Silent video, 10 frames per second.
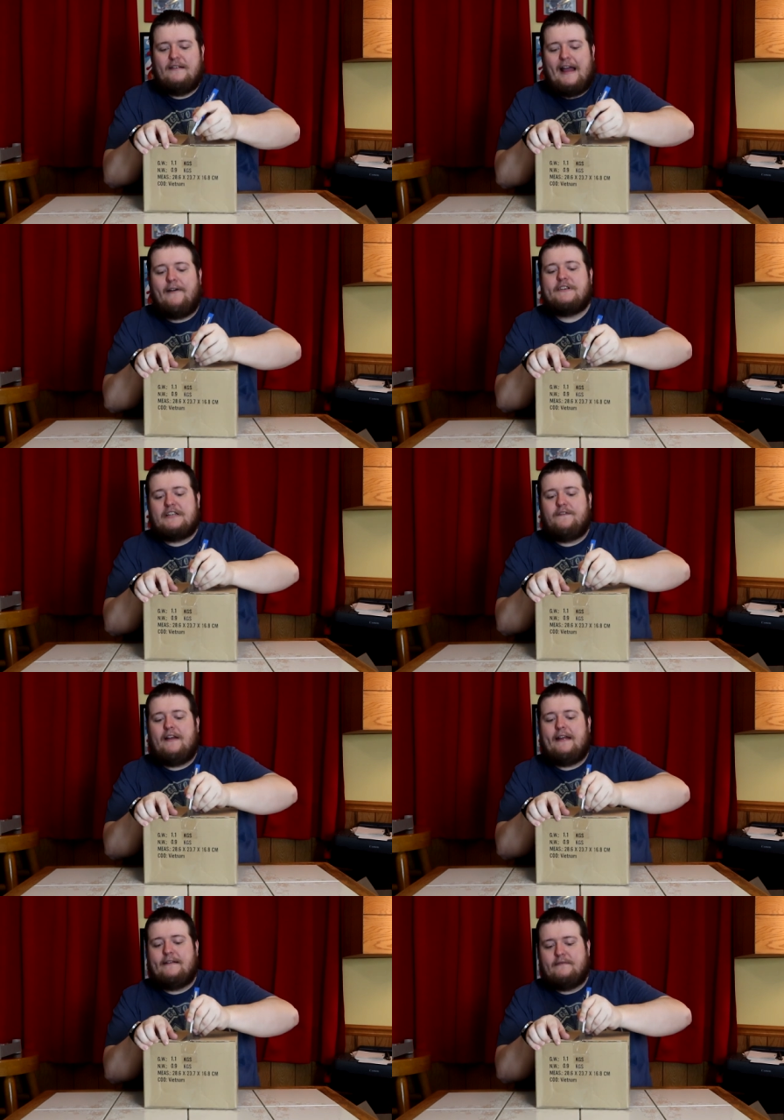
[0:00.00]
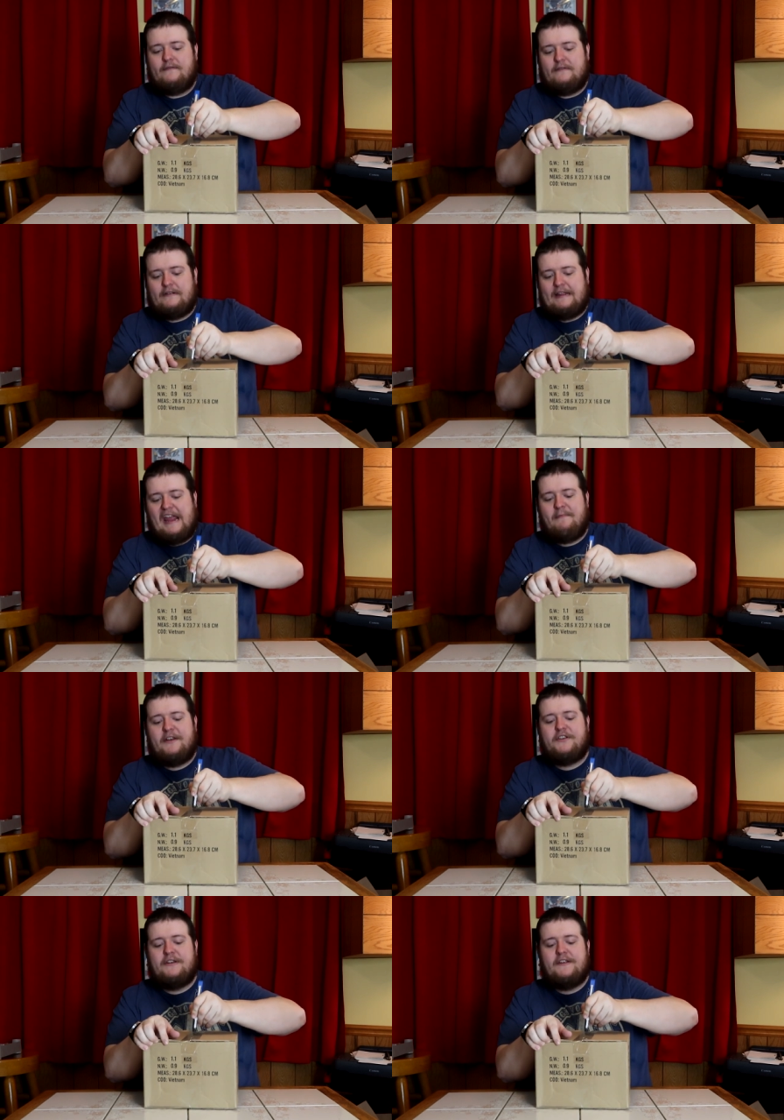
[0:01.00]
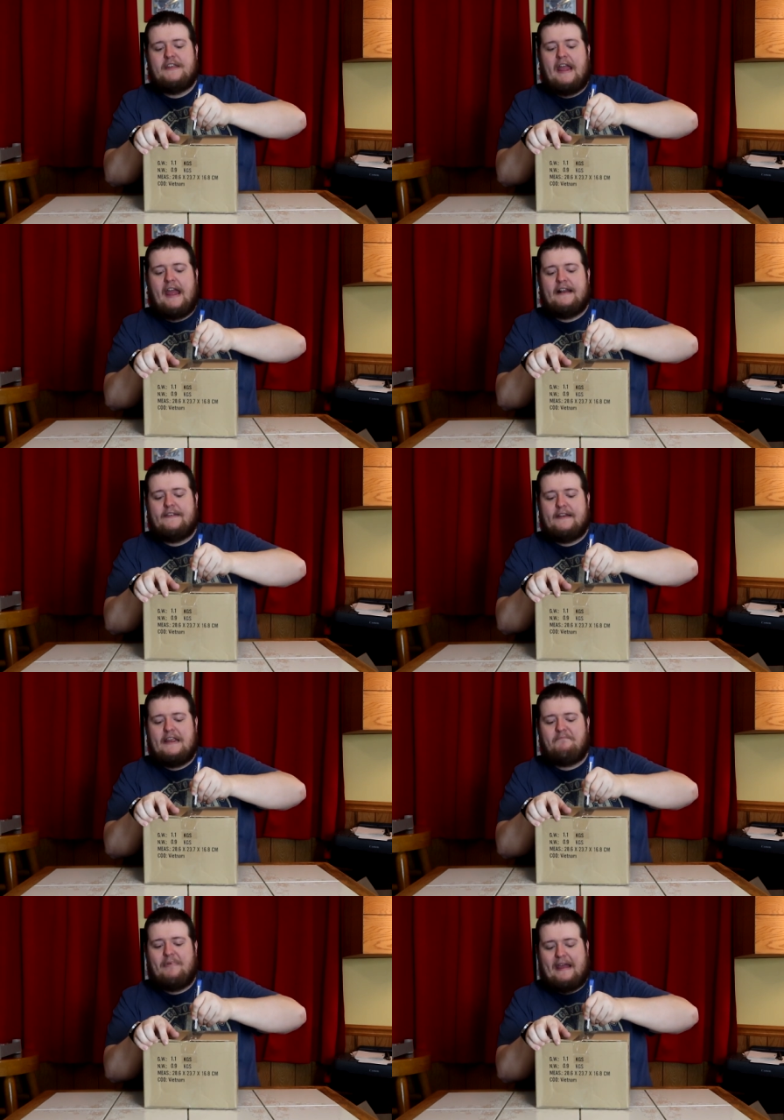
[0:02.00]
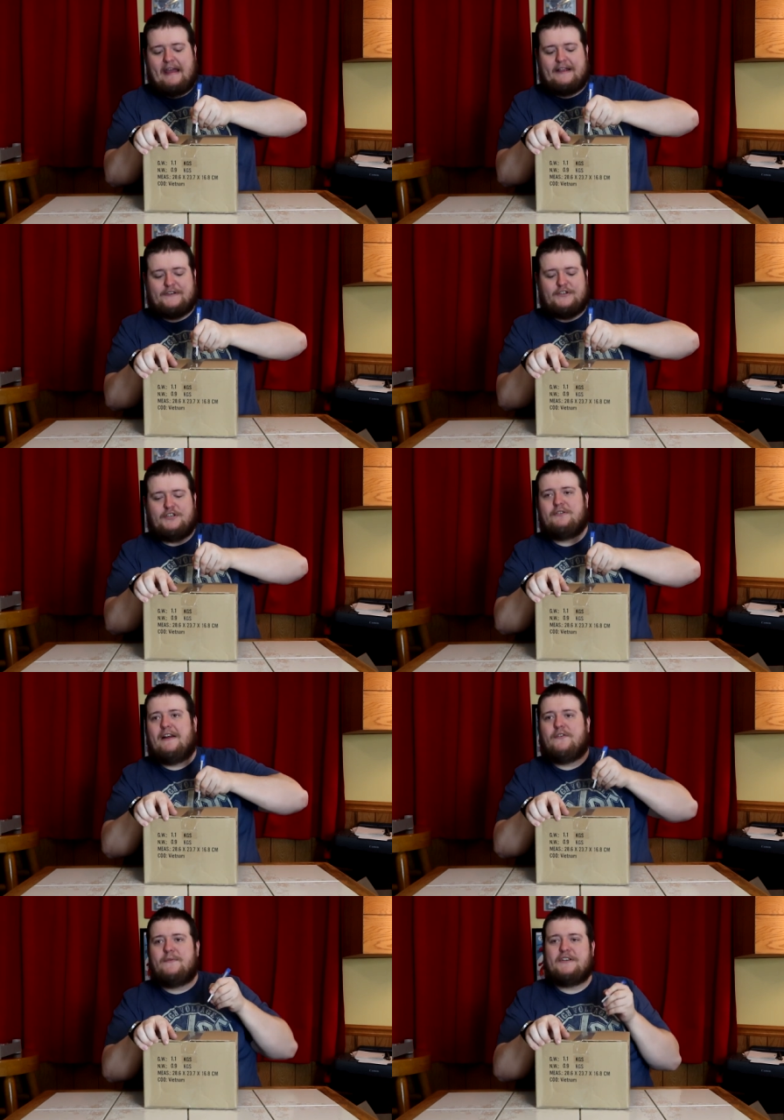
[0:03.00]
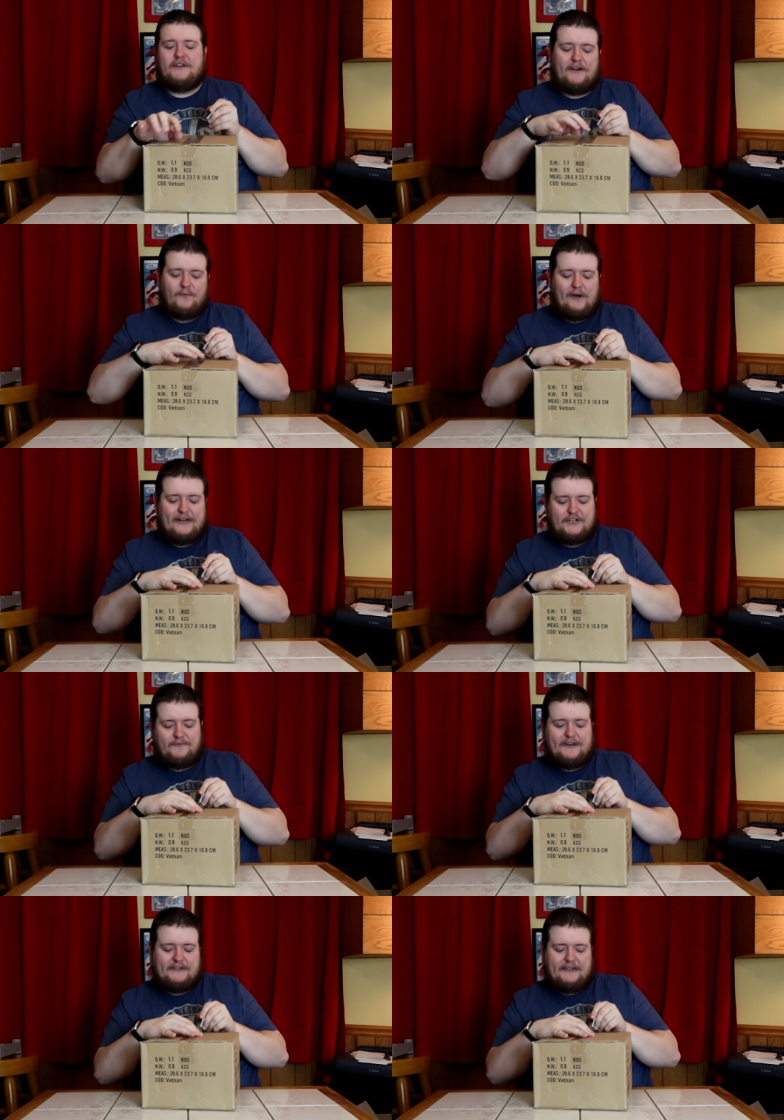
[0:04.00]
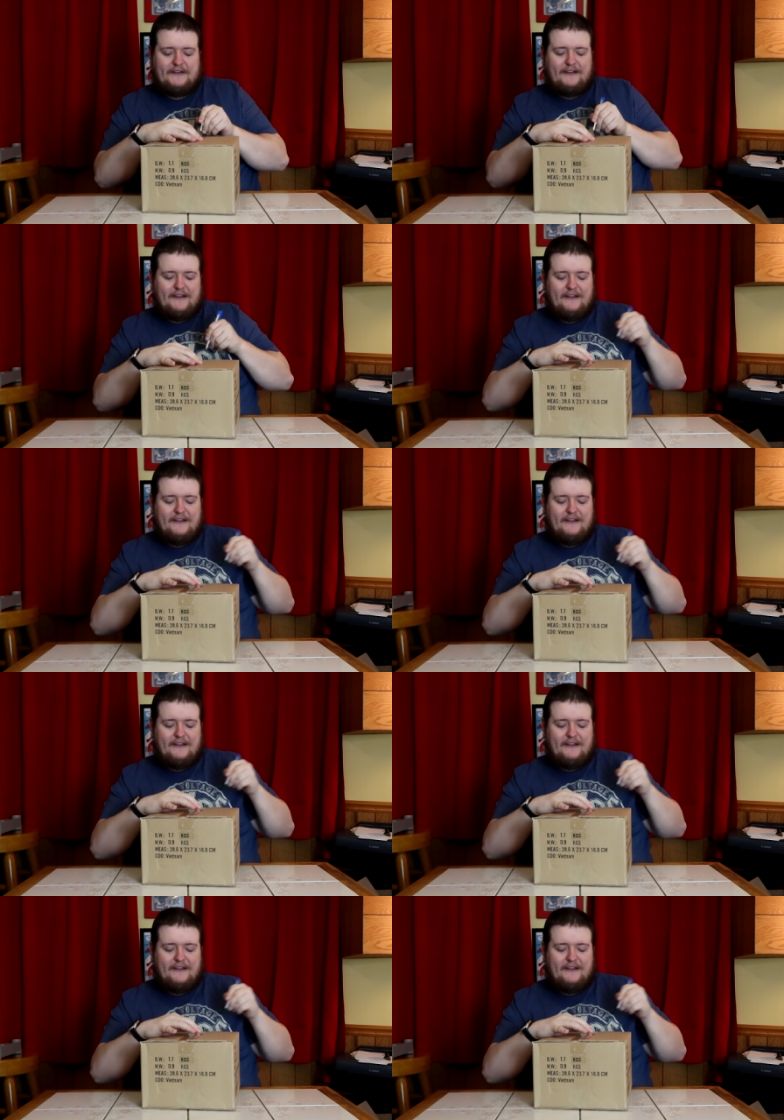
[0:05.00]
That was stuff I came into near the end, and then he passed soon after we started watching wrestling.